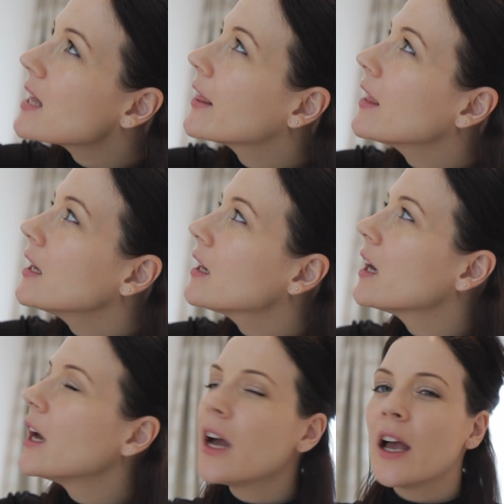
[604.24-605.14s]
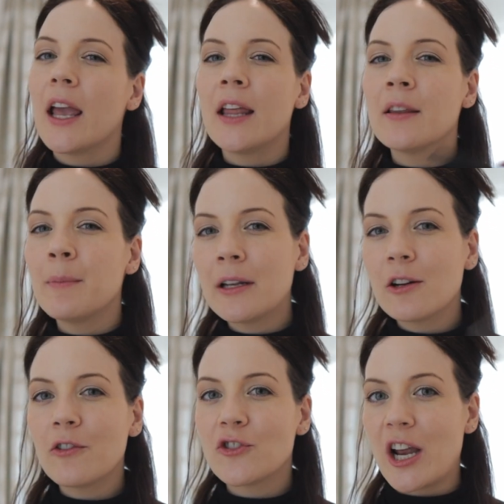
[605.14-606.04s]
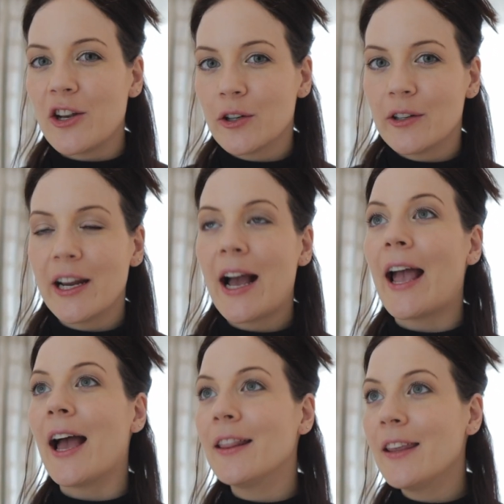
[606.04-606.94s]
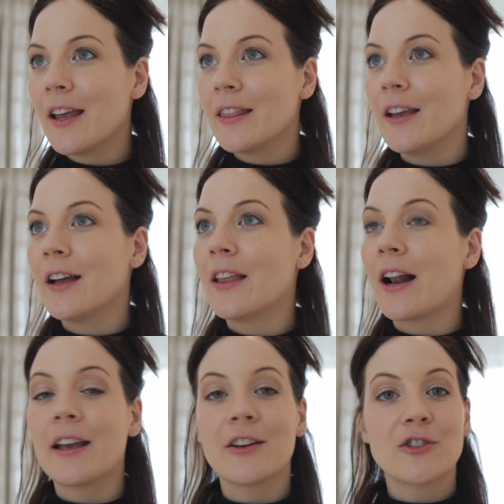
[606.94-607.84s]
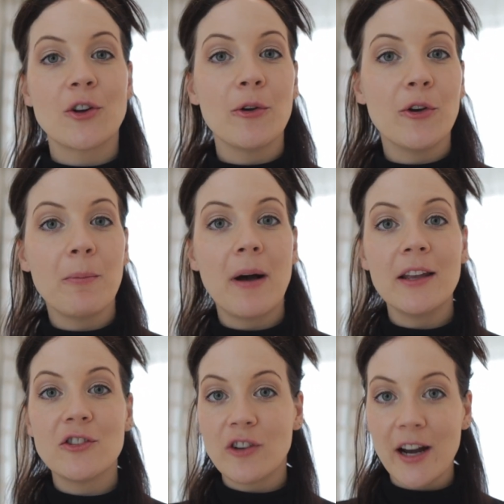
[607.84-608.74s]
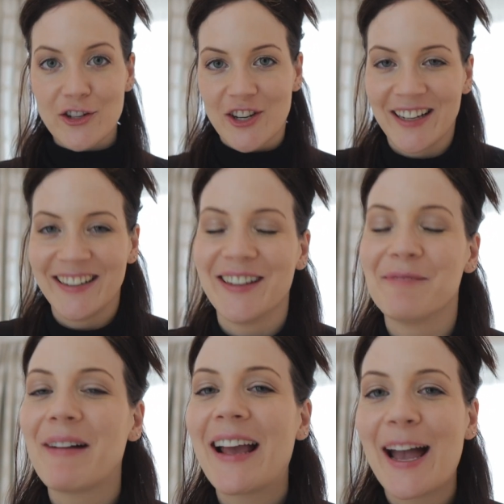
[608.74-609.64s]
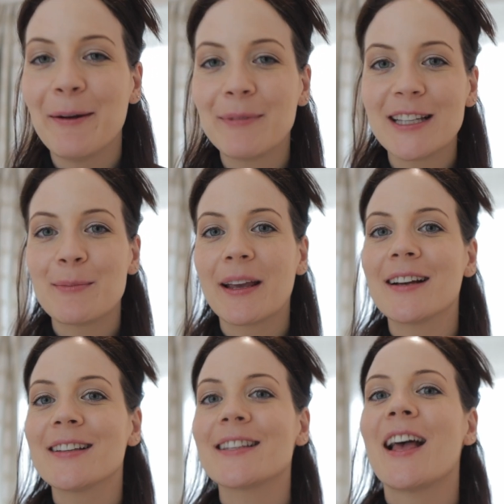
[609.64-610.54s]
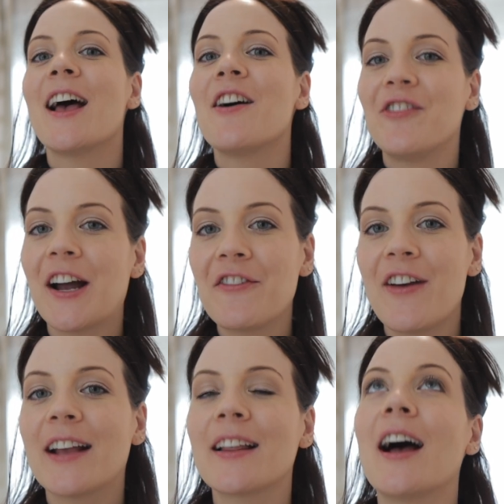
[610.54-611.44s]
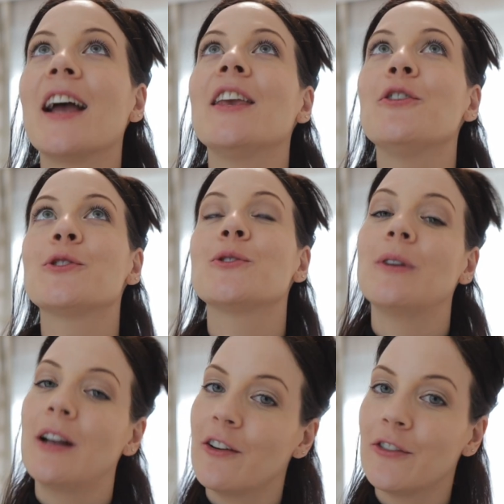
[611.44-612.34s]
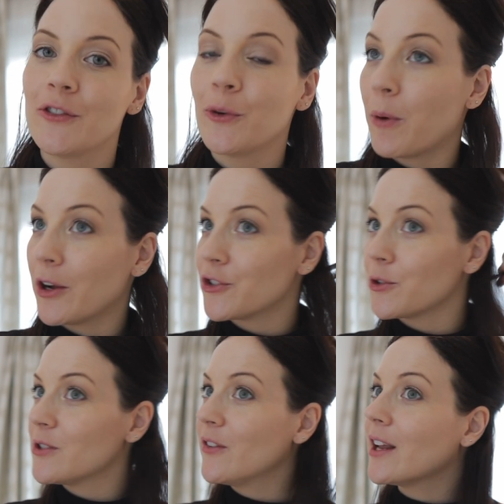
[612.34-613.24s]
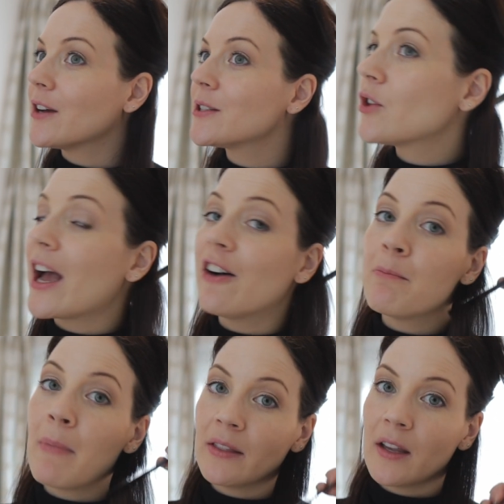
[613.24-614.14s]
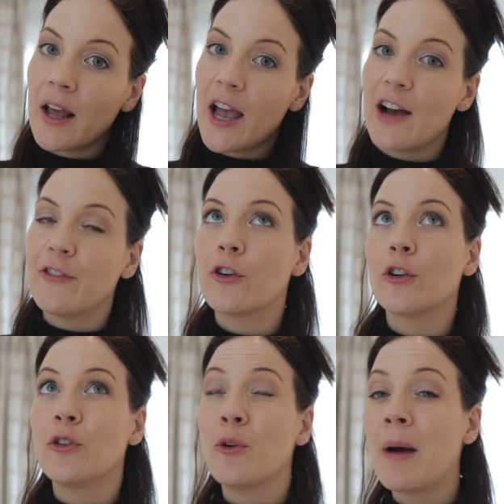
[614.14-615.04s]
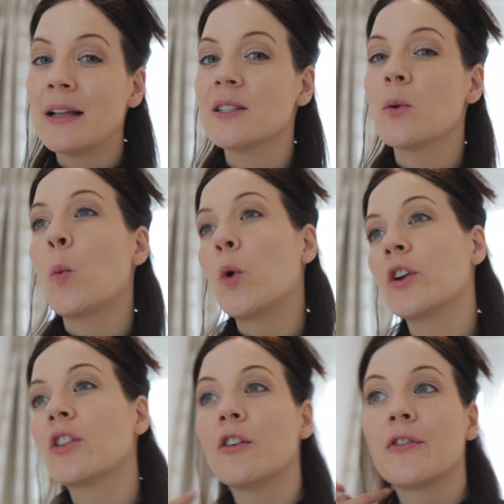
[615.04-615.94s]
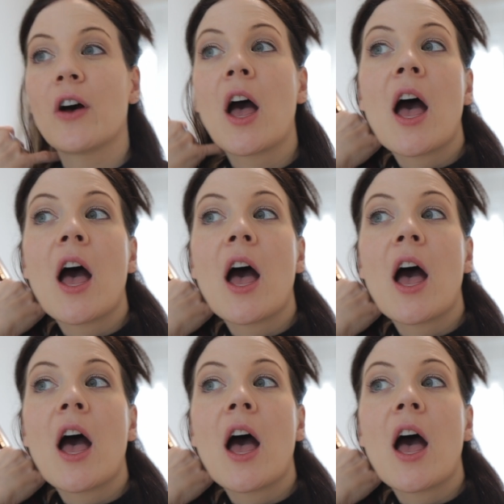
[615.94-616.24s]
I think in the middle of January I had the idea that I can show you my trash, my empties, because fun fact, I used to love to watch those videos. So I have a month and a half or 2 months worth of